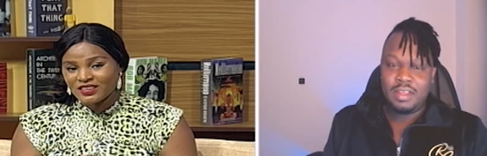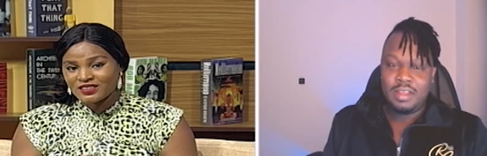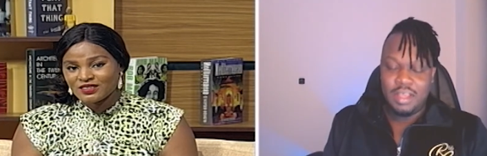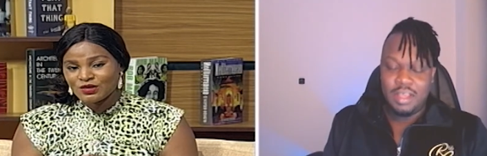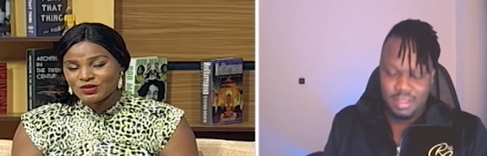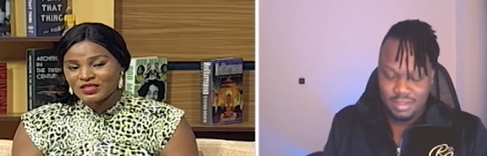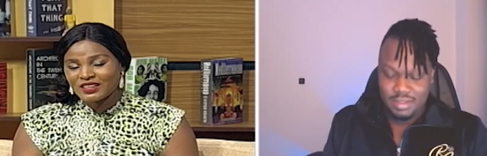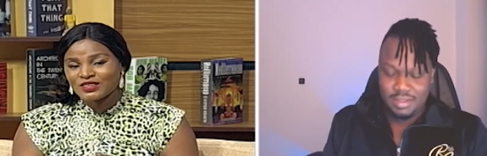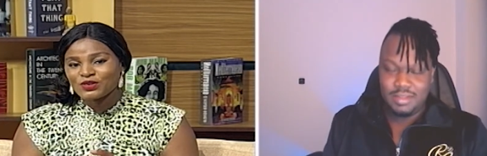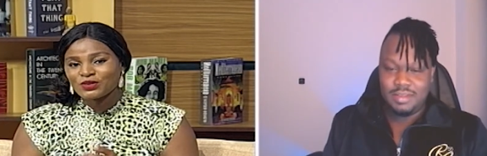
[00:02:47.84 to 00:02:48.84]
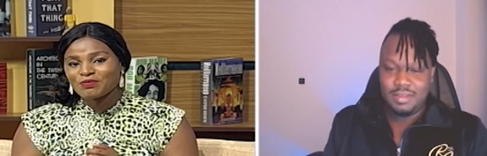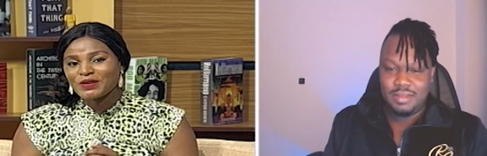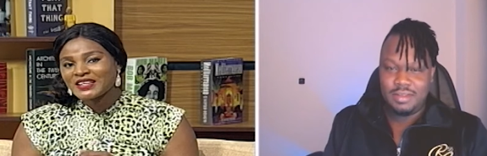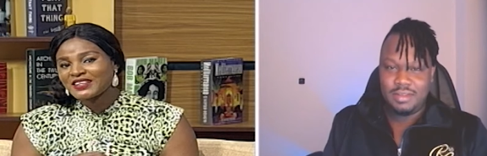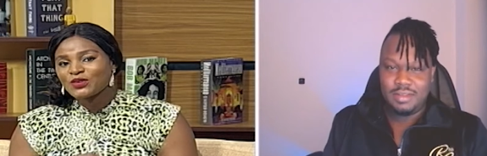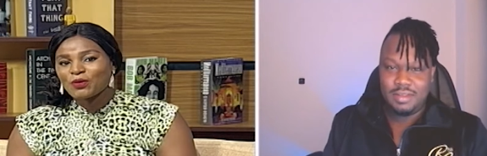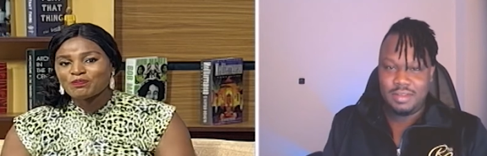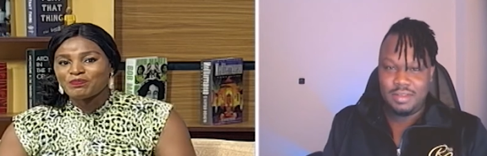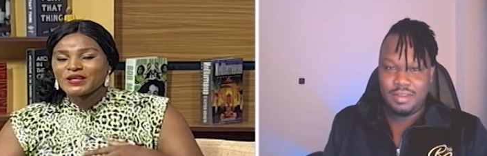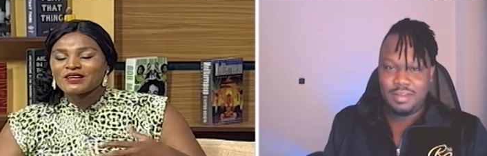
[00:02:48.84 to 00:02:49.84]
Speaker 1: yes. It looks like you're making your
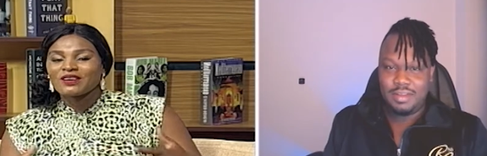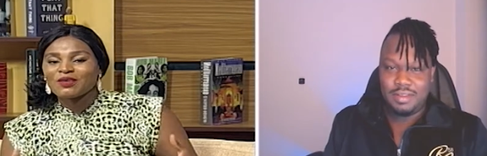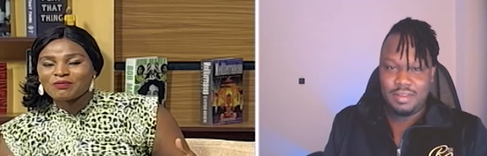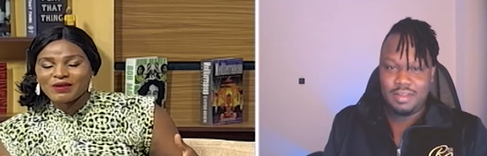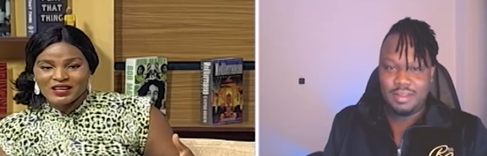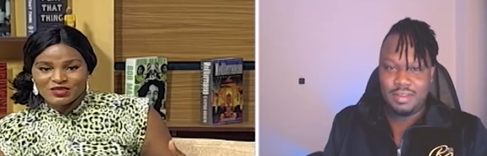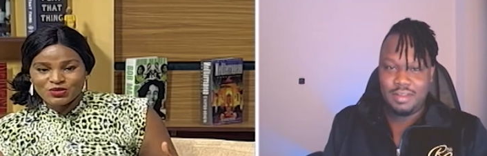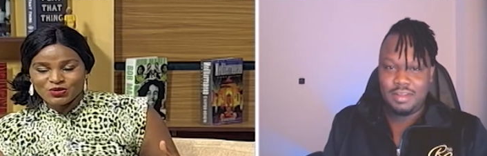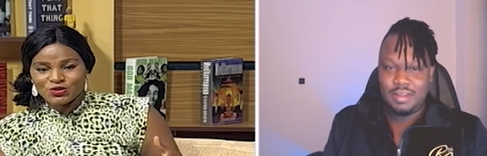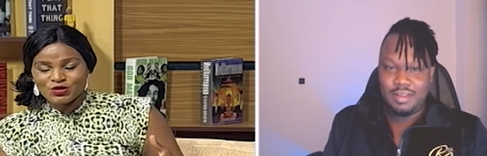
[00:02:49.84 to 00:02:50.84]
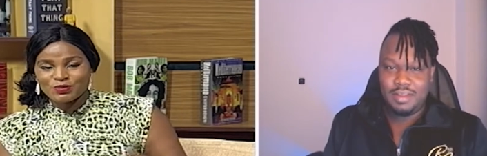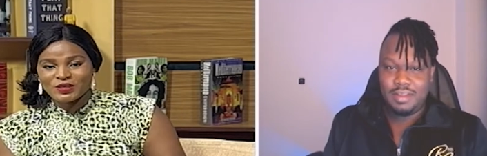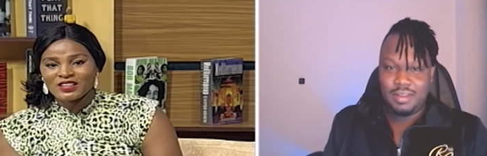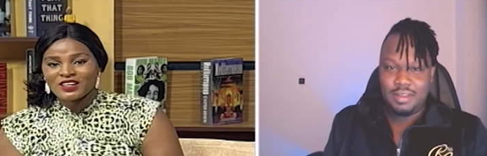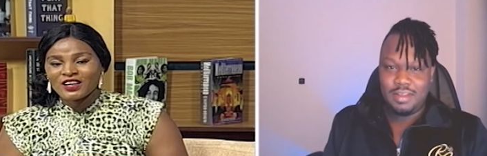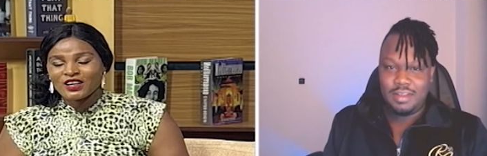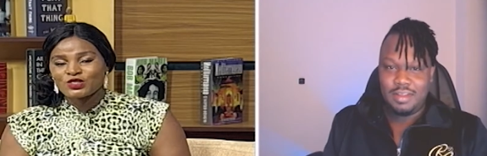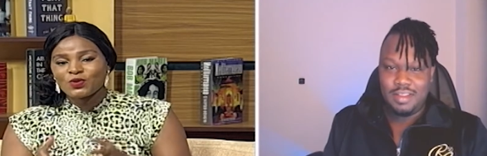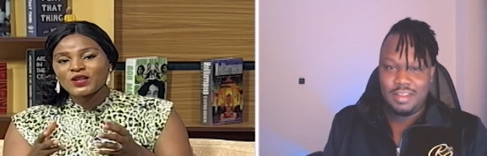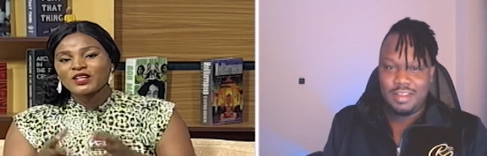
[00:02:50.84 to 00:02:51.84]
big comeback, so to speak. Uh,
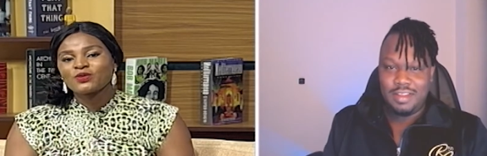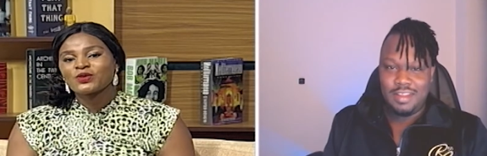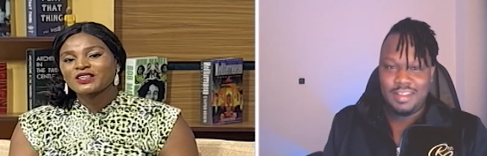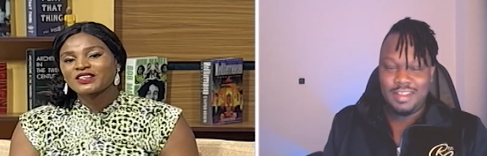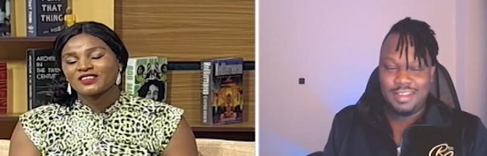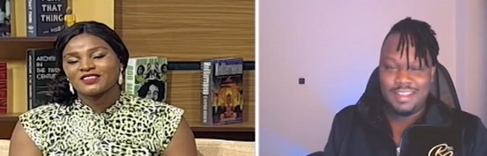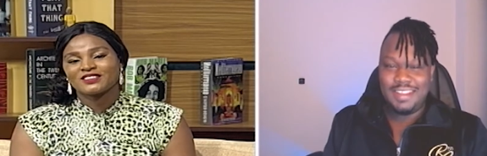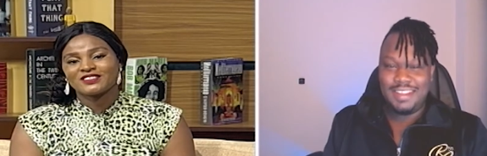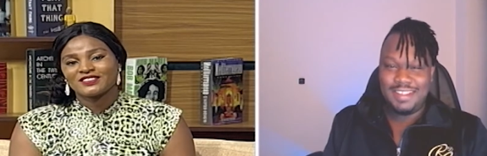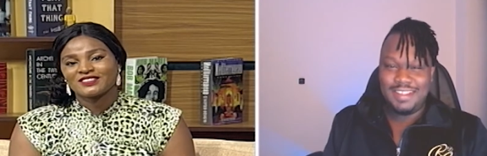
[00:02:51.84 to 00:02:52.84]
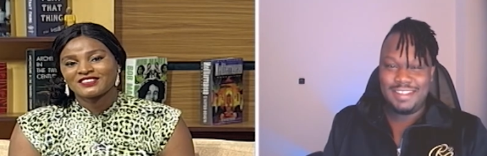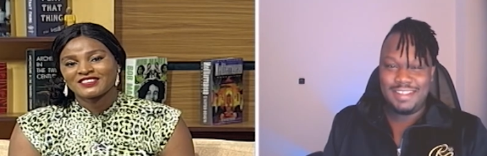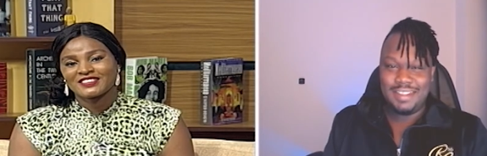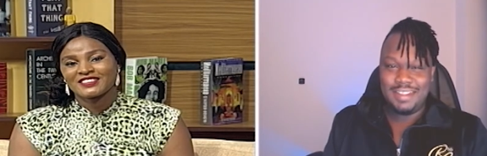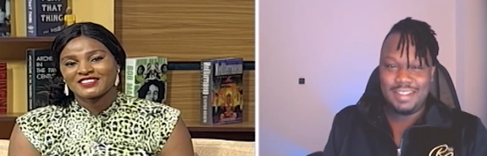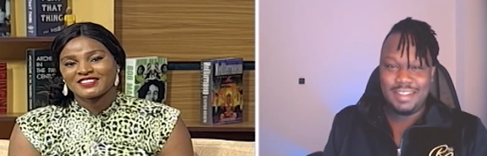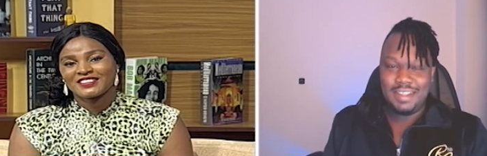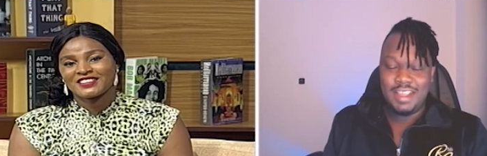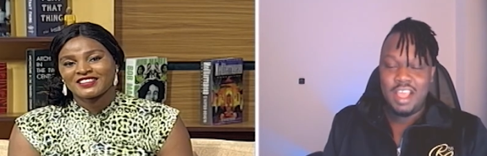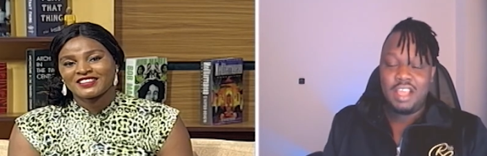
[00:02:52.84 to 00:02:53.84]
so what are you working on?
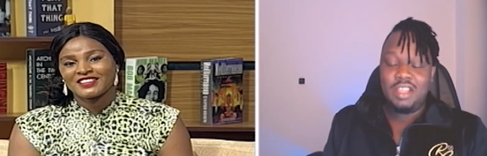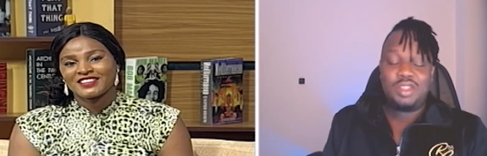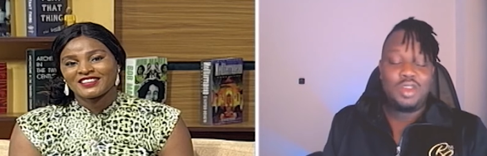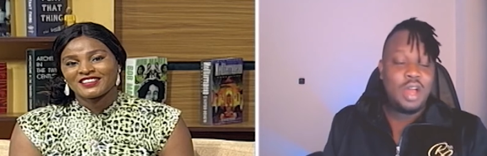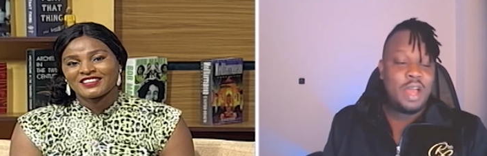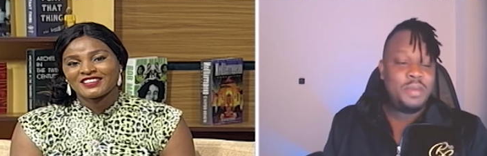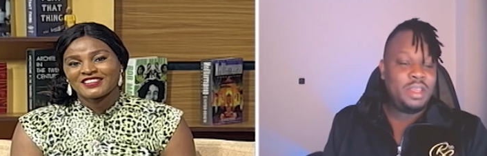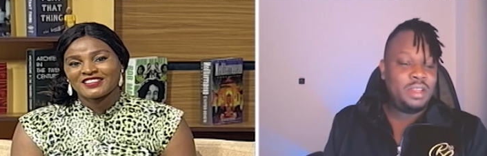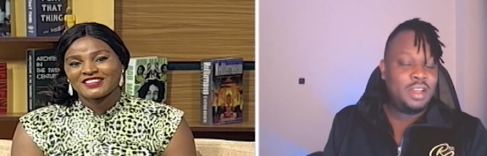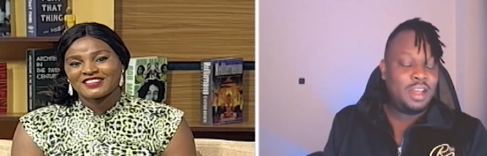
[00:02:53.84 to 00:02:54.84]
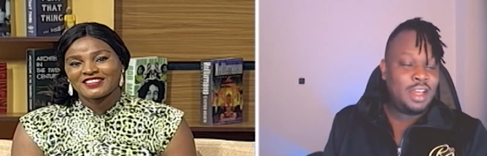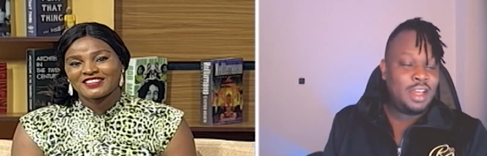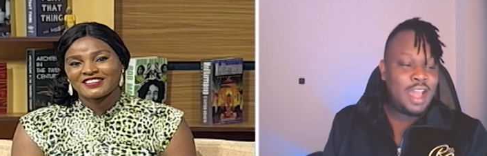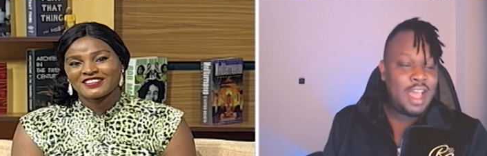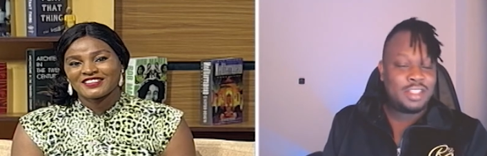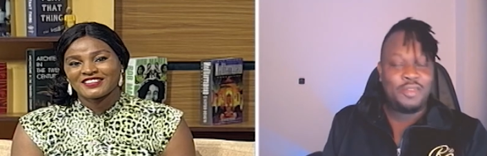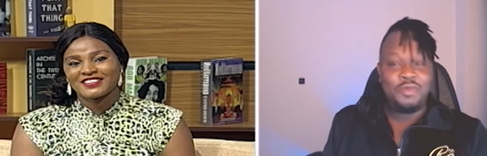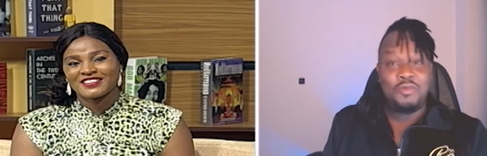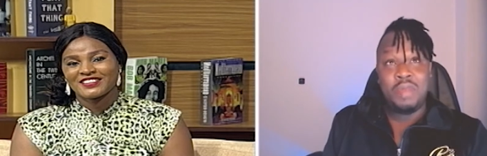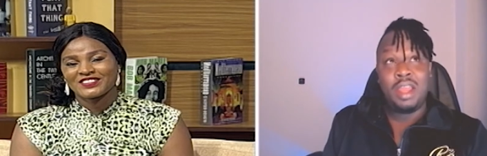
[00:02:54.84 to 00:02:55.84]
Speaker 2: So I mean, uh, as of
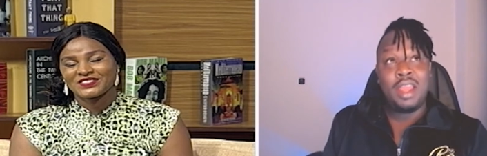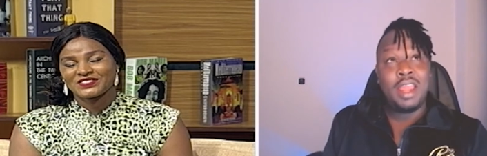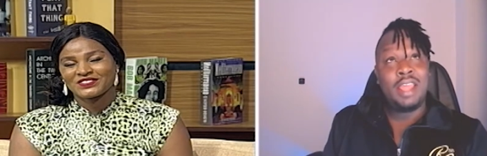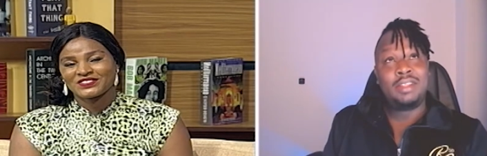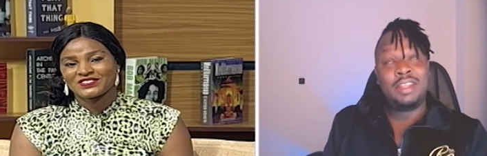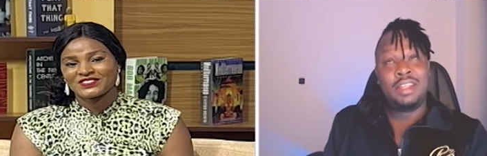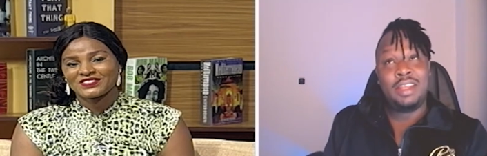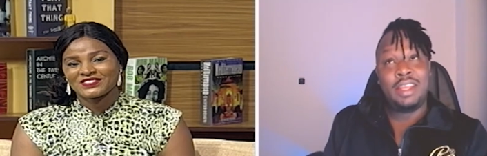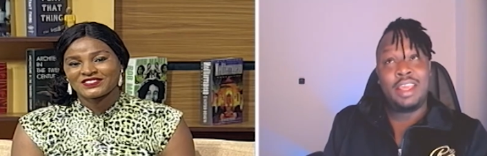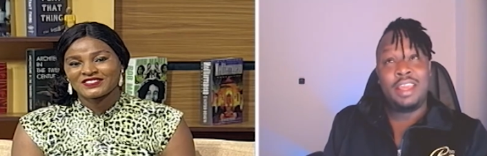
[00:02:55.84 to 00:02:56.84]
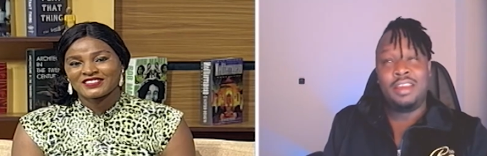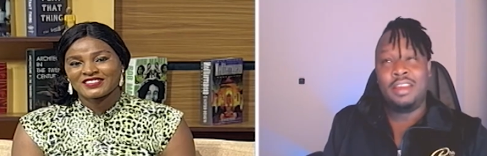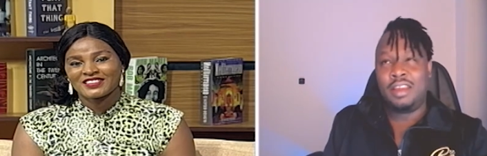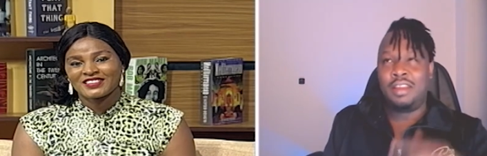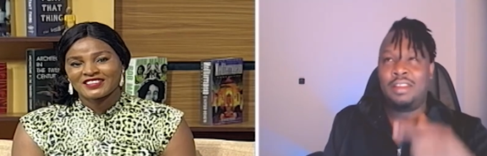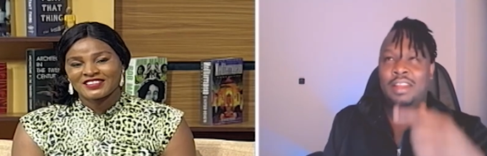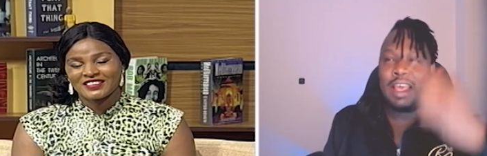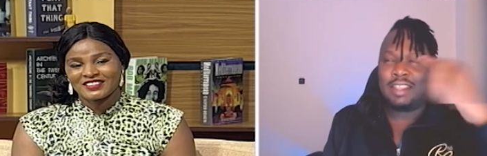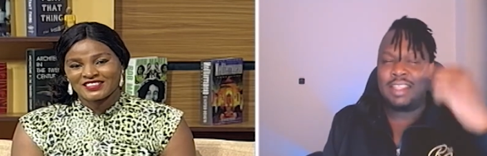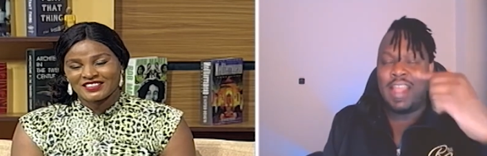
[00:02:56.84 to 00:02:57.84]
midnight today, uh,
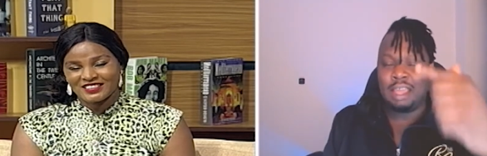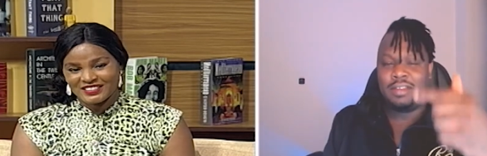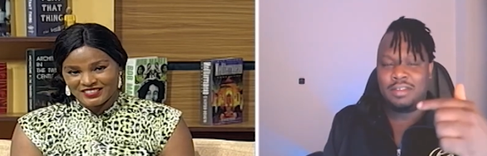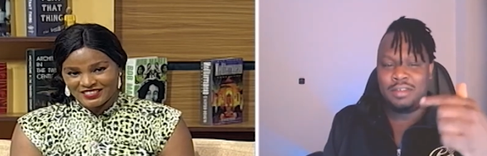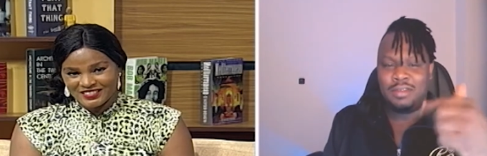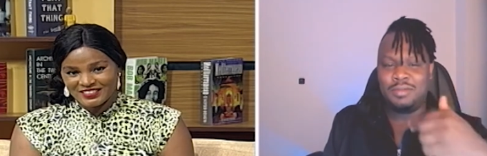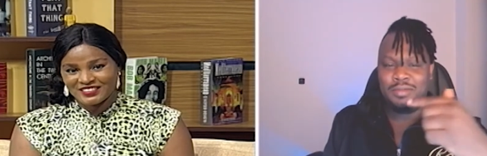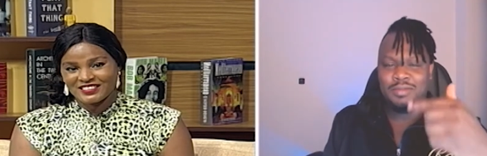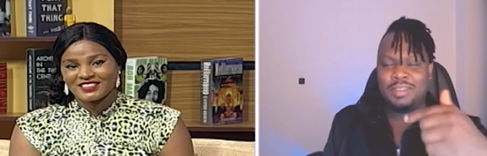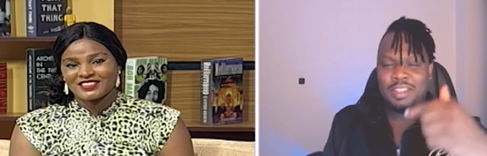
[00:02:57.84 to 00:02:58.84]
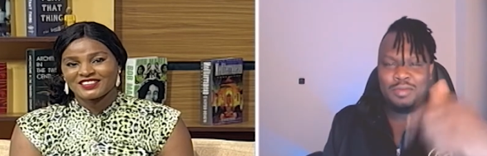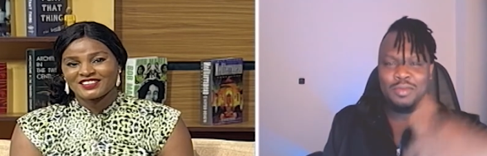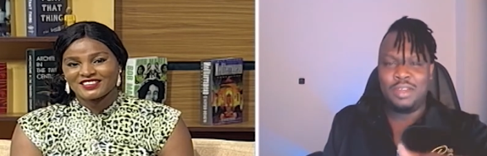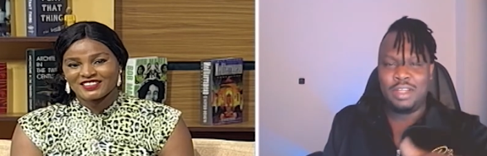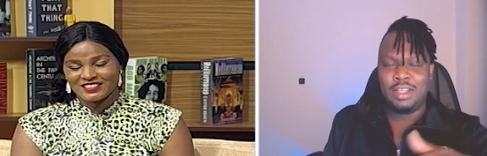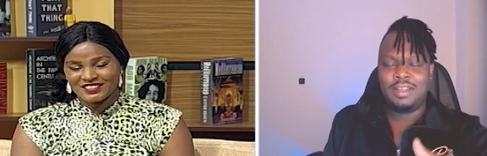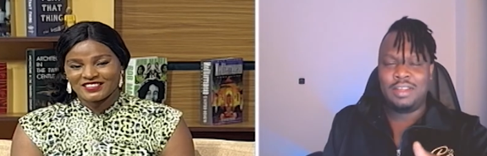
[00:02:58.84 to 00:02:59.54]
last night or this morning,